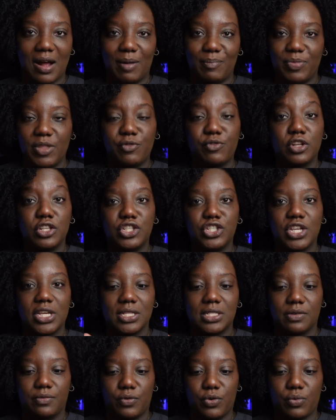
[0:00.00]
different shades
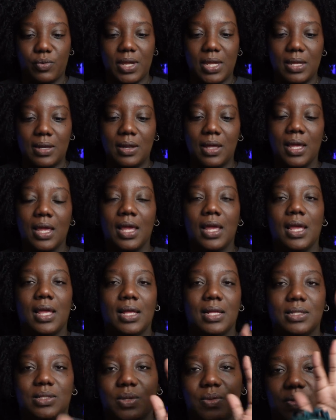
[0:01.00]
of green,
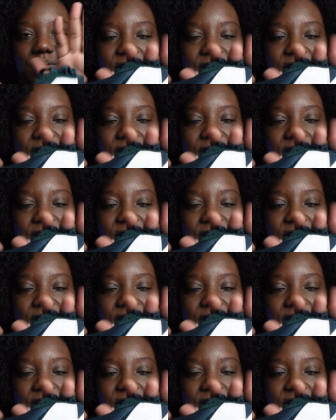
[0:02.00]
so